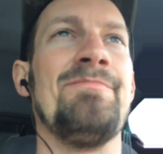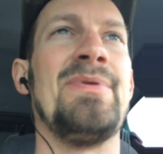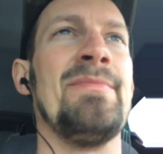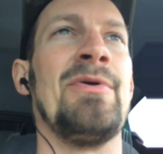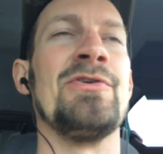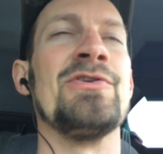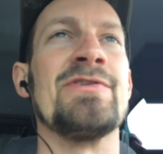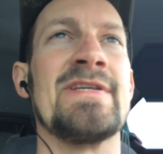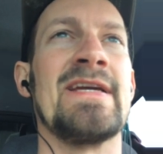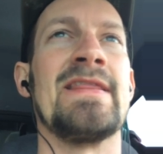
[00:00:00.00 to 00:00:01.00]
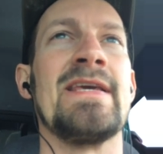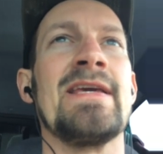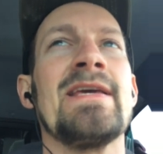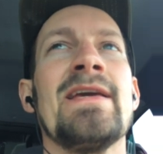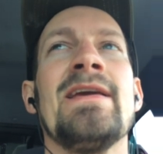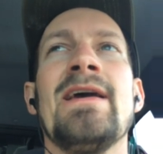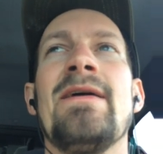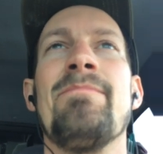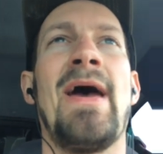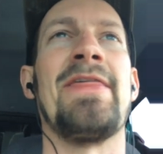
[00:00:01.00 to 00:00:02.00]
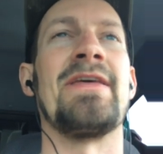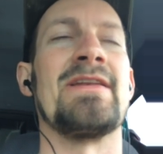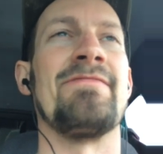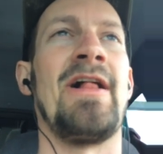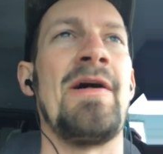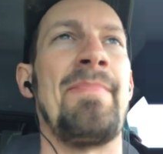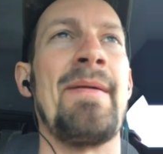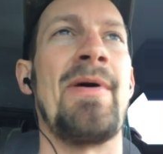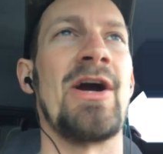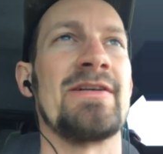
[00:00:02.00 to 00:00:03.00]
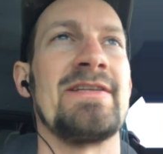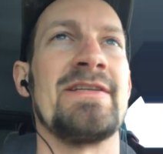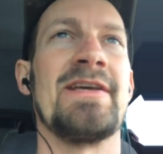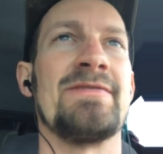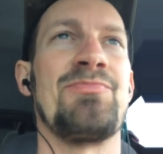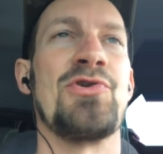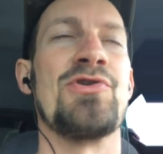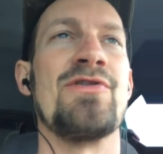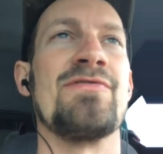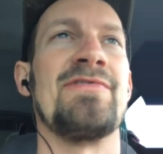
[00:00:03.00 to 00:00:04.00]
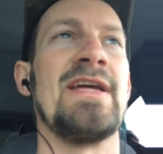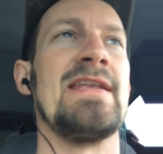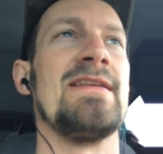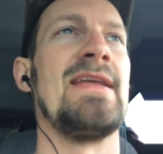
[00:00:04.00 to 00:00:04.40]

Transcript: people using the method developed by Marx to disprove and